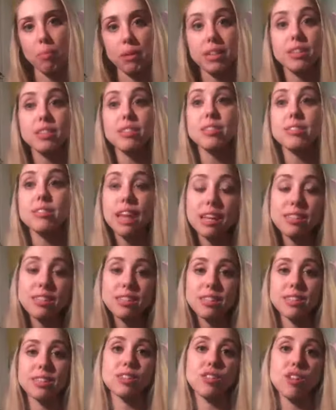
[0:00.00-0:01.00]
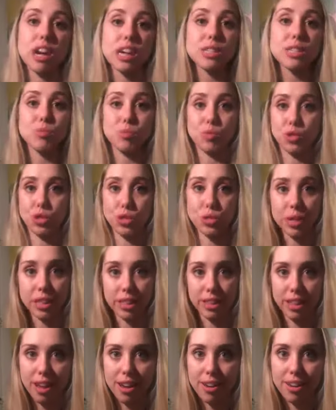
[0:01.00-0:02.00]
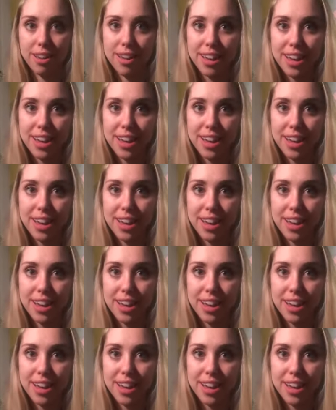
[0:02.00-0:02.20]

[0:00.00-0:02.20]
because in essence Christ was doing that.